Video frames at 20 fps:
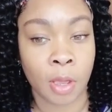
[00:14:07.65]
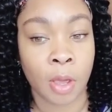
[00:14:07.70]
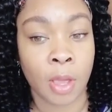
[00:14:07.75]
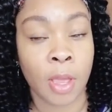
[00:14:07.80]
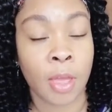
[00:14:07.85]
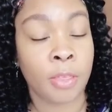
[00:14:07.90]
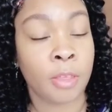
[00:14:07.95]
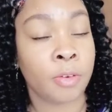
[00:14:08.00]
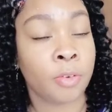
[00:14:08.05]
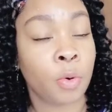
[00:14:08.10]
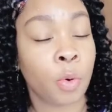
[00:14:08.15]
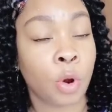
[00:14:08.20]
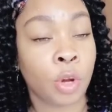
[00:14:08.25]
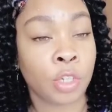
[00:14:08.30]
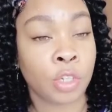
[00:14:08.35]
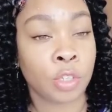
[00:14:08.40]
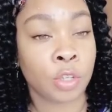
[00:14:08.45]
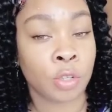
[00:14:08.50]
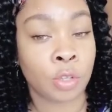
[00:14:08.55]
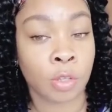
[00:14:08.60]
And then, of
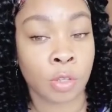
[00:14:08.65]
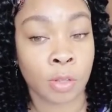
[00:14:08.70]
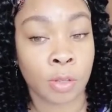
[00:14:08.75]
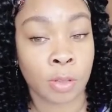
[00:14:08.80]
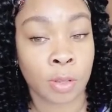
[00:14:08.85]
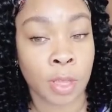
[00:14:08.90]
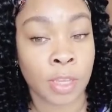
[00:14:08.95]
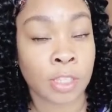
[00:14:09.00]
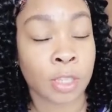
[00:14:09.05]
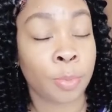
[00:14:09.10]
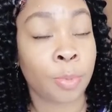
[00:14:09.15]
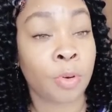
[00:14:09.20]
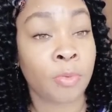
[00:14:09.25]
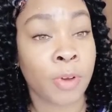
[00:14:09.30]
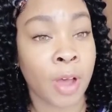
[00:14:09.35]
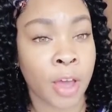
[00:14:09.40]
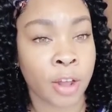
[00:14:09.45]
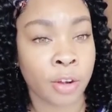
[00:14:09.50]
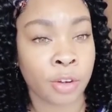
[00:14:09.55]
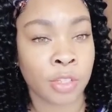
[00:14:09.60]
course, that's the
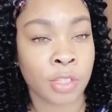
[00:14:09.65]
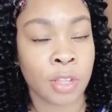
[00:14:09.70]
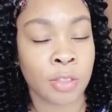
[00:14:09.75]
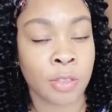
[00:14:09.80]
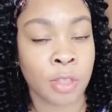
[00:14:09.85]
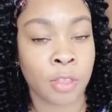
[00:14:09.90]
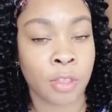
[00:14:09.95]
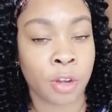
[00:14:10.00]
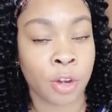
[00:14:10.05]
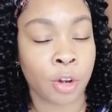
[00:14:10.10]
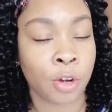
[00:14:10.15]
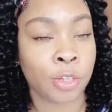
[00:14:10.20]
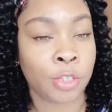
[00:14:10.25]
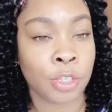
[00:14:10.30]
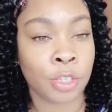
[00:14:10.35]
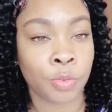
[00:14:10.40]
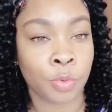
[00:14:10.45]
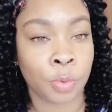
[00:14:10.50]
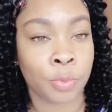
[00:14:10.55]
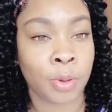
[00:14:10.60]
providers. And then the
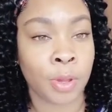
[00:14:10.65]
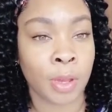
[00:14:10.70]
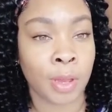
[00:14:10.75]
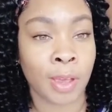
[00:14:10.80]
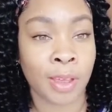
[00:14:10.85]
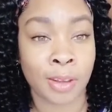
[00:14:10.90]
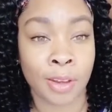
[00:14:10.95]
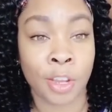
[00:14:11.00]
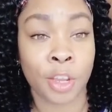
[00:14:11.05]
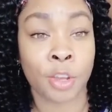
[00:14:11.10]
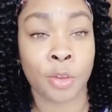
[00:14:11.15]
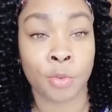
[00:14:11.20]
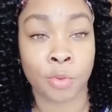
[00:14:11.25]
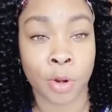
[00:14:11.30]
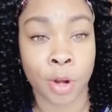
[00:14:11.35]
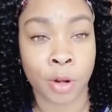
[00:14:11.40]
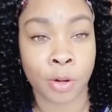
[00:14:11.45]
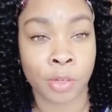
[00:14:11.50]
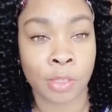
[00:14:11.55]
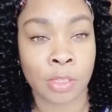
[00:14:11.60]
nurses would be a N I C U
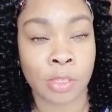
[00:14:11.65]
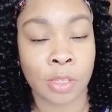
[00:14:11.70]
nurse.